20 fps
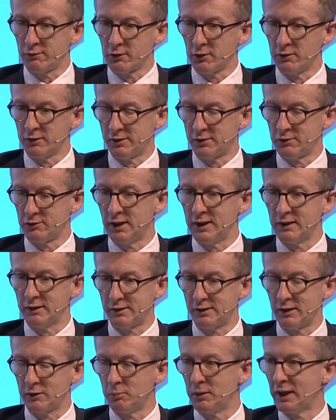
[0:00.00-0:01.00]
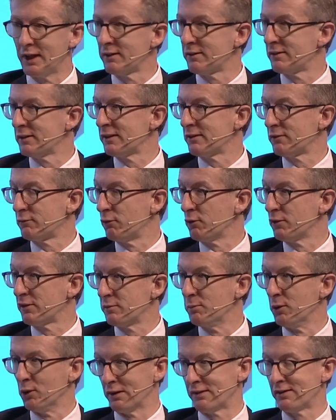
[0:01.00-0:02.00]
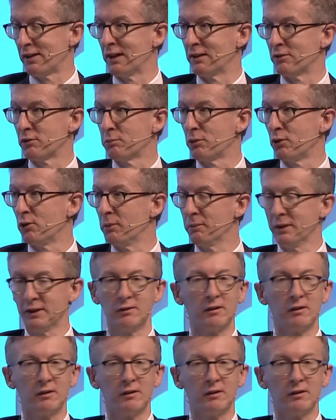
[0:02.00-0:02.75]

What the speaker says: constraints that may exist for small cell deployment.